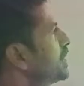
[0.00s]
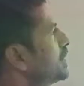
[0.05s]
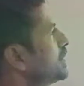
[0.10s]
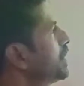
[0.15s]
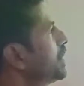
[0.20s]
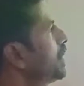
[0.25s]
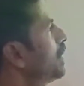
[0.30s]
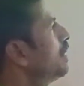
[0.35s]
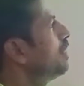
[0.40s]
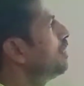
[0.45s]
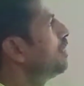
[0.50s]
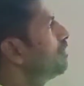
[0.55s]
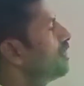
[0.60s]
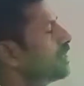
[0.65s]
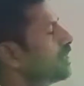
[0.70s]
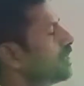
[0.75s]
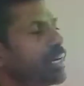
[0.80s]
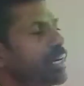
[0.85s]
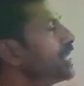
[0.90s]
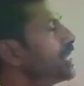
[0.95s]
First one is the
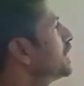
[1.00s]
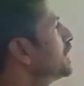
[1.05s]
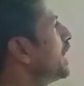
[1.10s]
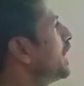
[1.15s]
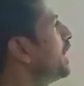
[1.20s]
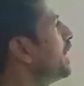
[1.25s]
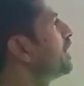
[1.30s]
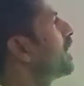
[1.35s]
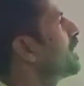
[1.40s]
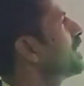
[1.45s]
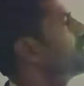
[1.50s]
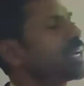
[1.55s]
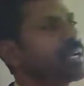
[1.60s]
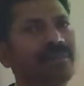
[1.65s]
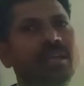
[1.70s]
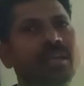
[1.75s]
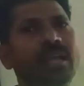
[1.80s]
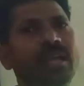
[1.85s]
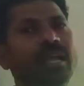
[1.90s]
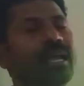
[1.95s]
introduction,
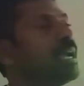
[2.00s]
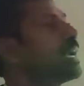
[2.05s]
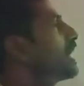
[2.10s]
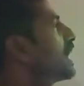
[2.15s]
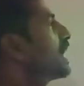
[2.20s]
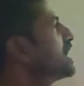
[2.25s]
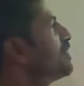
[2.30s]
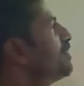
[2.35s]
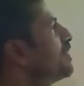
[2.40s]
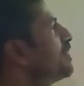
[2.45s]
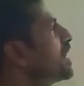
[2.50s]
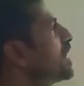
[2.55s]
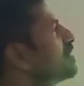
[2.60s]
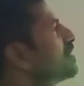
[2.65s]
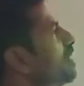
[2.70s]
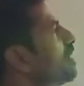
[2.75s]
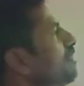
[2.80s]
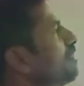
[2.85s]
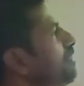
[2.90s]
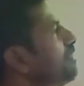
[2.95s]
classification of based
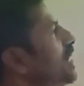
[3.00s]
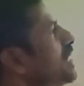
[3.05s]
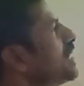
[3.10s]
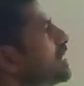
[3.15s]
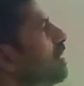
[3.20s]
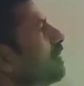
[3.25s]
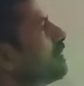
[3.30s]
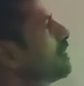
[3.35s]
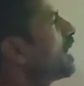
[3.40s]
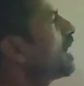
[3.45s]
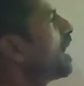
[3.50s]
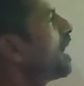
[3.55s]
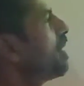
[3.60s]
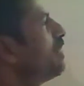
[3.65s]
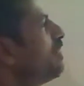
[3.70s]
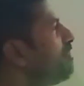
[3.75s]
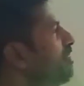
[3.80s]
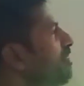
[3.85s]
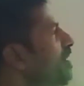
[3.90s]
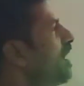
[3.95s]
on time frame,
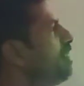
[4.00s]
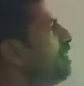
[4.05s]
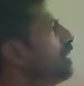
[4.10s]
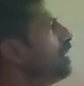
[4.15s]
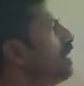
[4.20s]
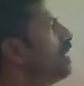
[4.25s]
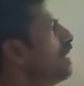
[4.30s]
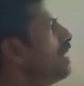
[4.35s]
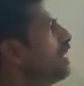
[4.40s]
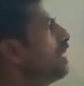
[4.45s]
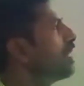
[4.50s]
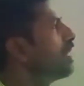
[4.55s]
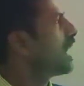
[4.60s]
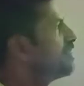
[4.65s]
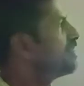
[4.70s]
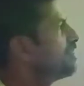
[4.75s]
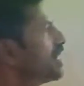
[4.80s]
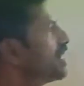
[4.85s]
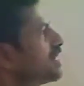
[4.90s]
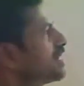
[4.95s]
classification
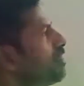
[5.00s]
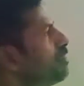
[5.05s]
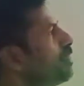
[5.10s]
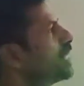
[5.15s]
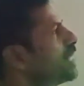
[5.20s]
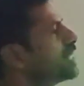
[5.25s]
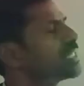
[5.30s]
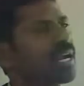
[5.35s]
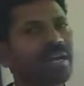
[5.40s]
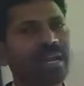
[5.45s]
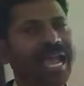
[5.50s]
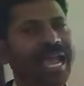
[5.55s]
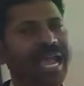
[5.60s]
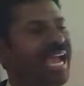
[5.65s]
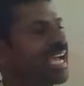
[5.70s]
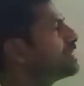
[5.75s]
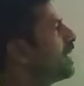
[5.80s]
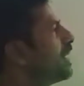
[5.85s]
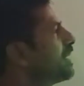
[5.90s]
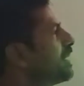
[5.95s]
based on aspect,
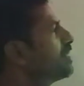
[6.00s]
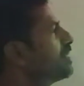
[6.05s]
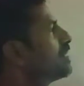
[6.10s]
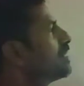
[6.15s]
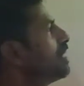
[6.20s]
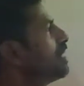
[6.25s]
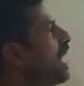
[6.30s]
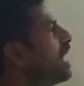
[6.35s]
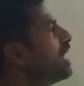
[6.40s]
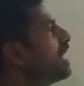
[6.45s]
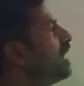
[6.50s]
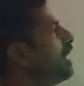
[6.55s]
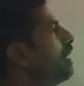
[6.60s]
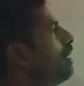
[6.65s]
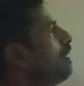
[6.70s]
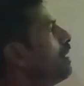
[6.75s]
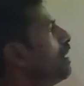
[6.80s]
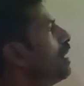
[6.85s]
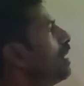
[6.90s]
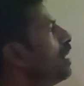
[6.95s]
and
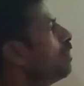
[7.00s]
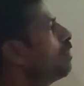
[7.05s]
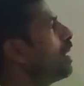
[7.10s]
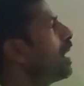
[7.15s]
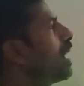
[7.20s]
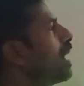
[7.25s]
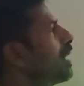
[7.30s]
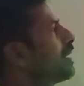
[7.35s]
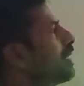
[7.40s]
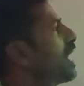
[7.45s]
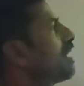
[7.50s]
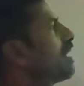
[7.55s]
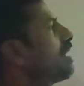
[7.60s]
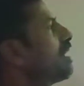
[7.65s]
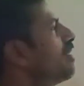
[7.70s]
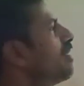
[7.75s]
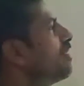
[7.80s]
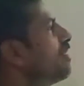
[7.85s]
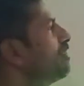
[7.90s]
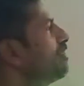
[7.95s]
block diagram of
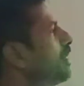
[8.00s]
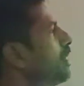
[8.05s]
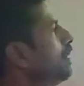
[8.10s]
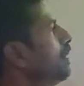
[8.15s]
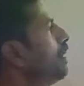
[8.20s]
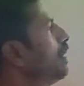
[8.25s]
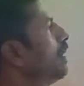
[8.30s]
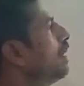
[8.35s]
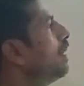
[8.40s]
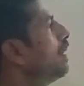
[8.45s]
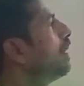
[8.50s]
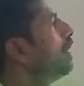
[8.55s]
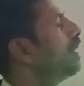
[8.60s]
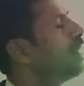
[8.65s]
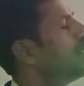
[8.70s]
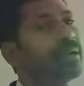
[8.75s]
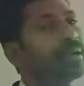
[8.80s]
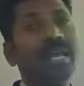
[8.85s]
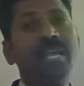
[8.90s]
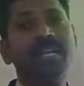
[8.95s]

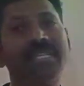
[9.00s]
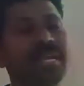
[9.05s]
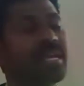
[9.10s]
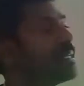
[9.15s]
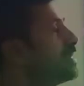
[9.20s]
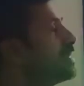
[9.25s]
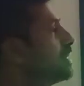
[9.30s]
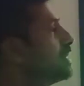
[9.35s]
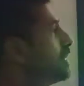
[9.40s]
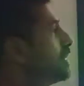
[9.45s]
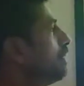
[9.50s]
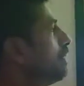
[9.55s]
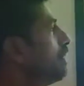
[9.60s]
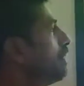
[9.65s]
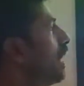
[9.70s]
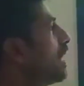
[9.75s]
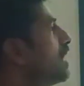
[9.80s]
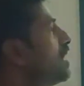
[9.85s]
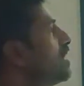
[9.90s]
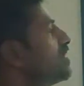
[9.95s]
tenses, and a list
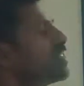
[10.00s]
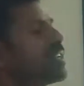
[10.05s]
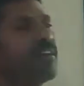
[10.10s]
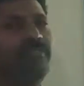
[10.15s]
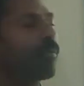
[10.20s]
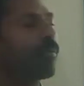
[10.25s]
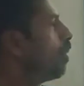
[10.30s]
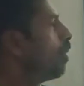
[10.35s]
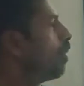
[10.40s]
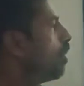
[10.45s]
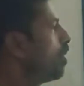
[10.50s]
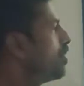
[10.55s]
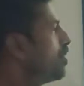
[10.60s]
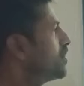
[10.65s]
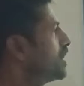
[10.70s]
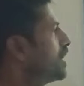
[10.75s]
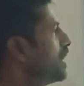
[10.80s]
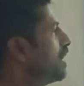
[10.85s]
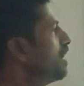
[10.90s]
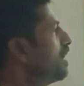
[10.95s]
of roles,
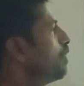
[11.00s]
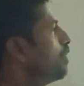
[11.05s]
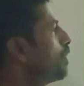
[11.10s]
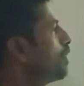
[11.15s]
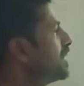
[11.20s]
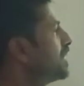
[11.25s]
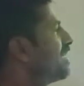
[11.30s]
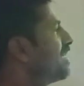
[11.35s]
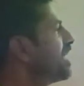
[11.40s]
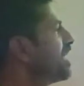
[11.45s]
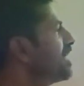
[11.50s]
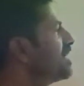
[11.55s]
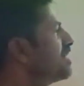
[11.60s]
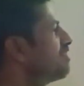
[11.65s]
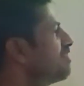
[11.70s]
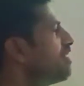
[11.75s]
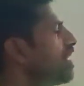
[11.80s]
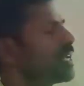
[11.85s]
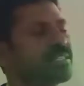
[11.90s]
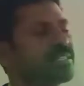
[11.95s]
present tense, past
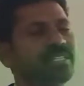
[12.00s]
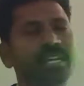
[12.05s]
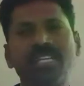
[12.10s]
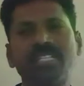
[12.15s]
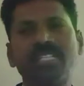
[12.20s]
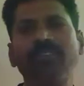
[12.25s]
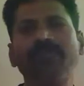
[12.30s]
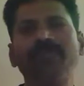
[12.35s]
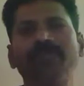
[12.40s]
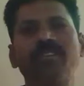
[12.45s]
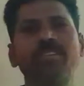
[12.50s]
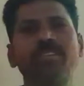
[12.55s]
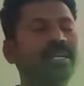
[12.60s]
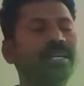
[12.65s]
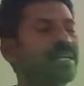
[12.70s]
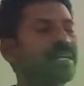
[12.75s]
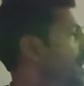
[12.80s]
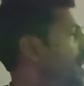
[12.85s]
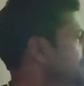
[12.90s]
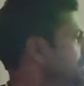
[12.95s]
tense, future tense,
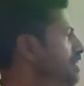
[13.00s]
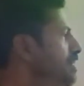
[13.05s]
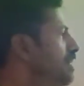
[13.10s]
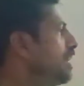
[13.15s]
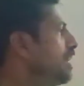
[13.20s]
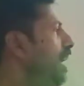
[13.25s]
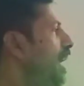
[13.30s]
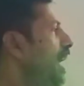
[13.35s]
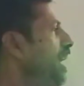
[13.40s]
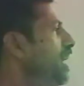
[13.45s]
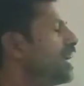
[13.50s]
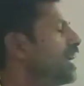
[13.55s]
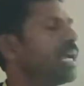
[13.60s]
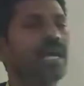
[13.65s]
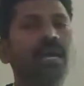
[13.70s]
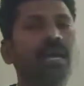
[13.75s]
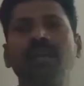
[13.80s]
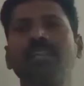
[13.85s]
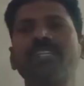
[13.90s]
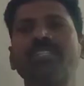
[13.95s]
and list
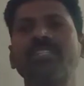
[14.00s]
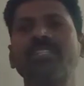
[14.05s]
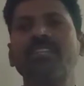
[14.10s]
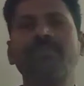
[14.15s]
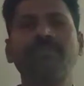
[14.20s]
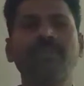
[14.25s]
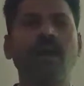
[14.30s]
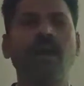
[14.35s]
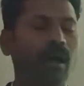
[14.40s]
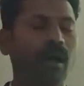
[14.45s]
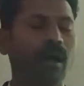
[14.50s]
of all the